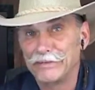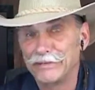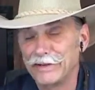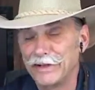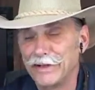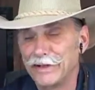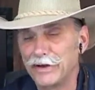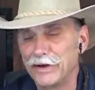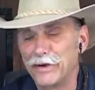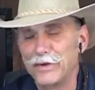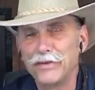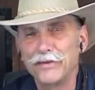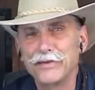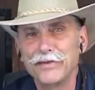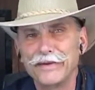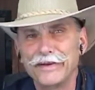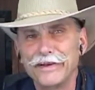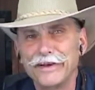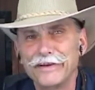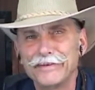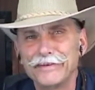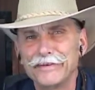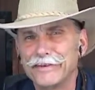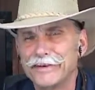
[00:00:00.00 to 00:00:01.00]
Not a whole
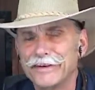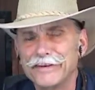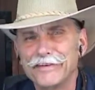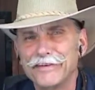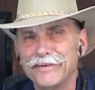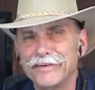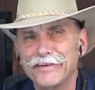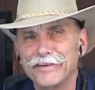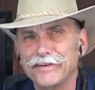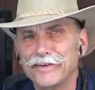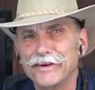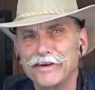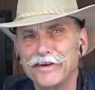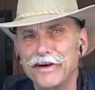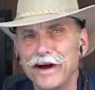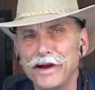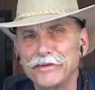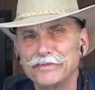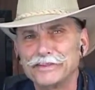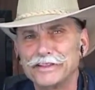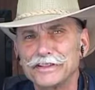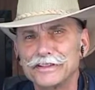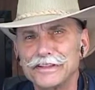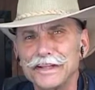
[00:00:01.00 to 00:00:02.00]
lot. These aren't good
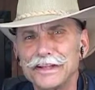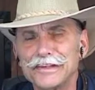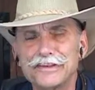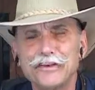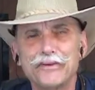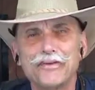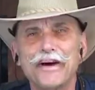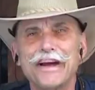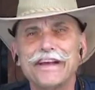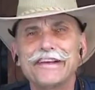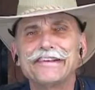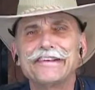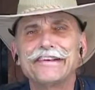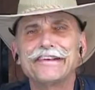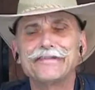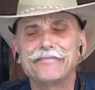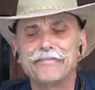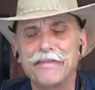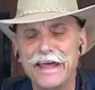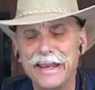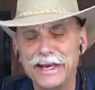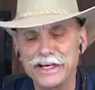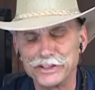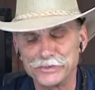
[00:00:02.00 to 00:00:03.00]
options. That's crisis
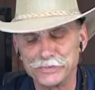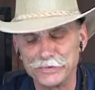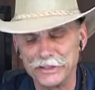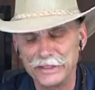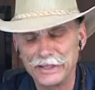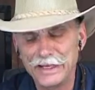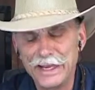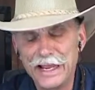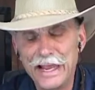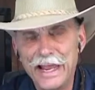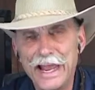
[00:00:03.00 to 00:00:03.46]
management.